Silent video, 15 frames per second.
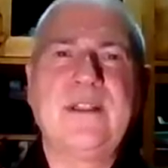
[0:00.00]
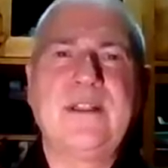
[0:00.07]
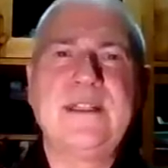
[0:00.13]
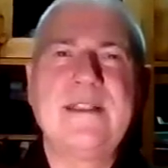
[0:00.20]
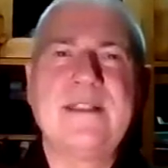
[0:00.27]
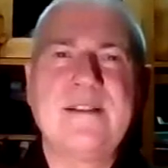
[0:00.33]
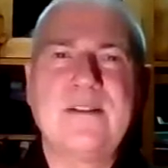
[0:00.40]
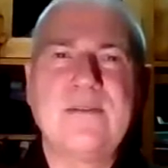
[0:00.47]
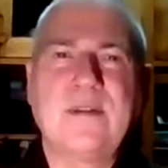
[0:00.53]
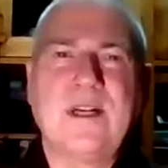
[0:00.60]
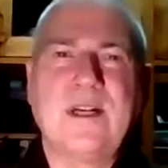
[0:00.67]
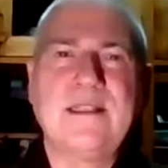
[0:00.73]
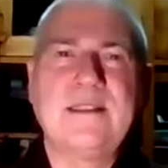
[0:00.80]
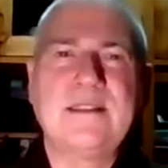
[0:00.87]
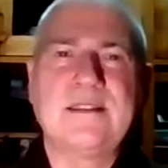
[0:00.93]

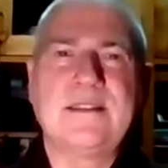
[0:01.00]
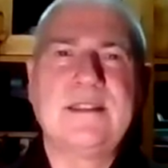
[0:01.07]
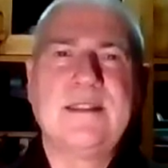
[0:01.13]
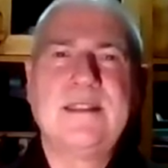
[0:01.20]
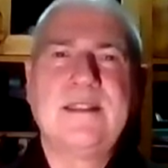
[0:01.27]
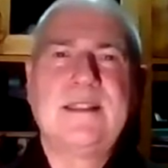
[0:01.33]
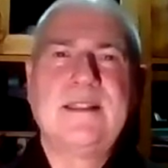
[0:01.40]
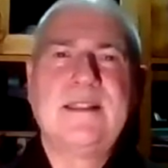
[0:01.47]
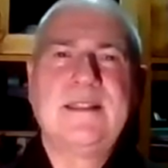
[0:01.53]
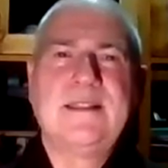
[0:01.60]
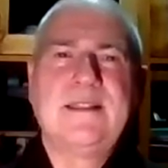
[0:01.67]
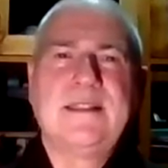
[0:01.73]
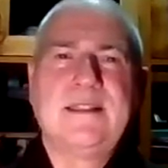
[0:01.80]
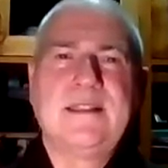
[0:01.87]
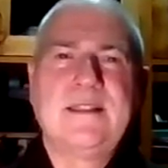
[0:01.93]
distance-wise,
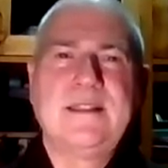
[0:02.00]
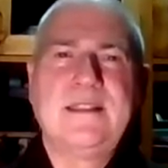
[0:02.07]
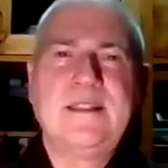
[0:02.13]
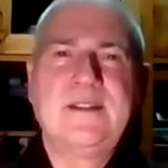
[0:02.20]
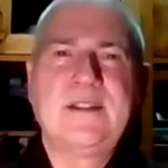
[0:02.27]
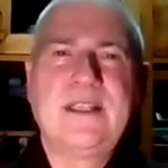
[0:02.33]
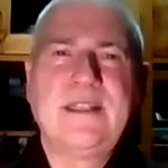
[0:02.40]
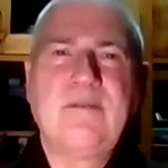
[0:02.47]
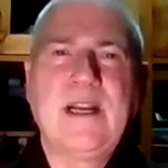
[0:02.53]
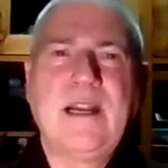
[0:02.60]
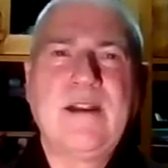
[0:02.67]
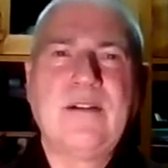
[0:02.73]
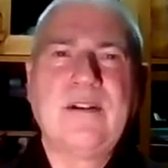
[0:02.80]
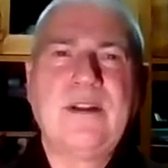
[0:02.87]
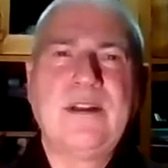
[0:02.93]
initially
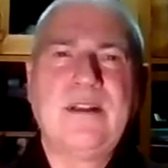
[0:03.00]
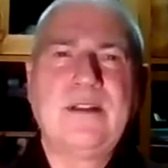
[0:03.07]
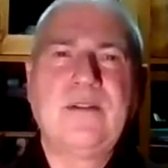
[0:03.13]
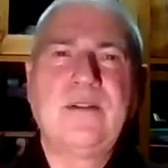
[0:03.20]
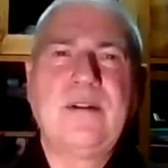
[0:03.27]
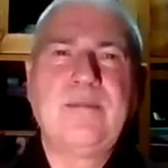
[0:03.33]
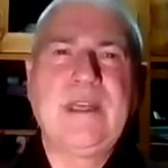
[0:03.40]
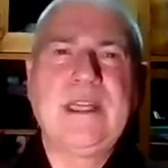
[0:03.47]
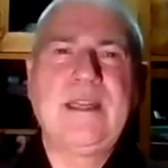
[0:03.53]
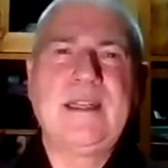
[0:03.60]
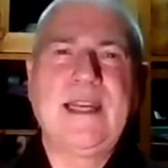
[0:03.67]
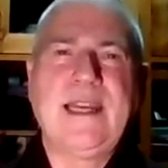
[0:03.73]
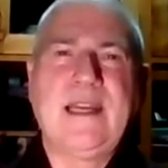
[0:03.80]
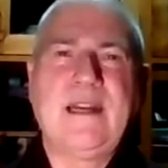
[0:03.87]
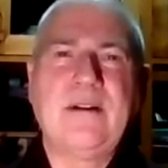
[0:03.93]
around your
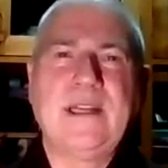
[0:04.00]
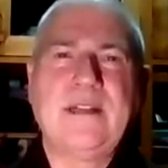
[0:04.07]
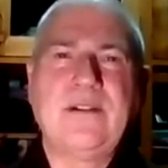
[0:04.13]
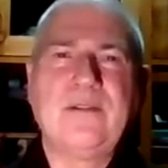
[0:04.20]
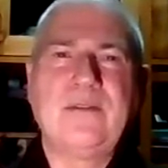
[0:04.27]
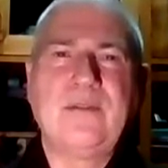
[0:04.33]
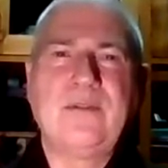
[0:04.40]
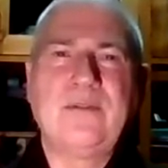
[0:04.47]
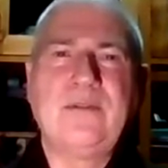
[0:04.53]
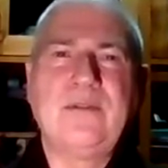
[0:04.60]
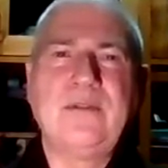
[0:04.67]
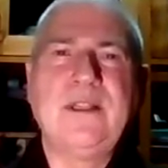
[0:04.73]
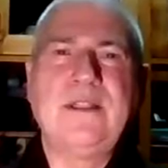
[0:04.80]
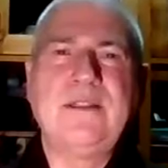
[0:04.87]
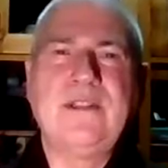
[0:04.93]
immediate area to
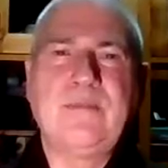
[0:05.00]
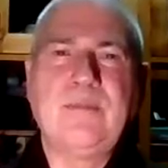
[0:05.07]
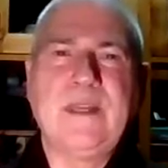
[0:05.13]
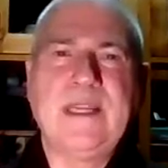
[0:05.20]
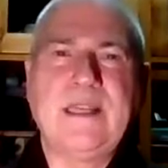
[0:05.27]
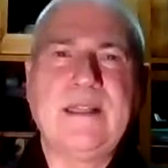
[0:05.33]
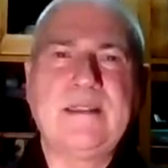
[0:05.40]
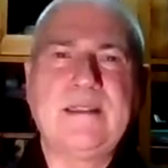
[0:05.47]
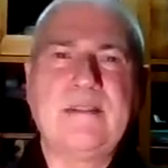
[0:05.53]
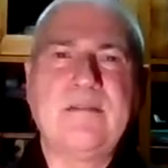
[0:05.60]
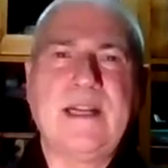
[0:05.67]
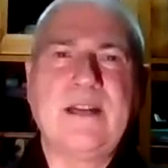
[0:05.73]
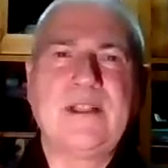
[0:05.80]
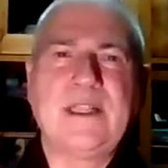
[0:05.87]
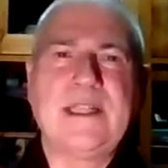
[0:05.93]
all the living beings
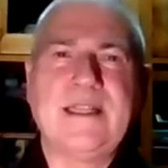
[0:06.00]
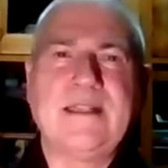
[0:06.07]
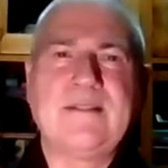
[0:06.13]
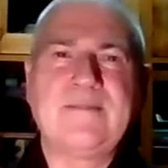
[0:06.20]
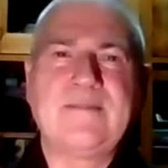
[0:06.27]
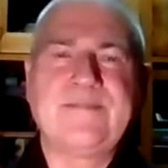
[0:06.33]
around here.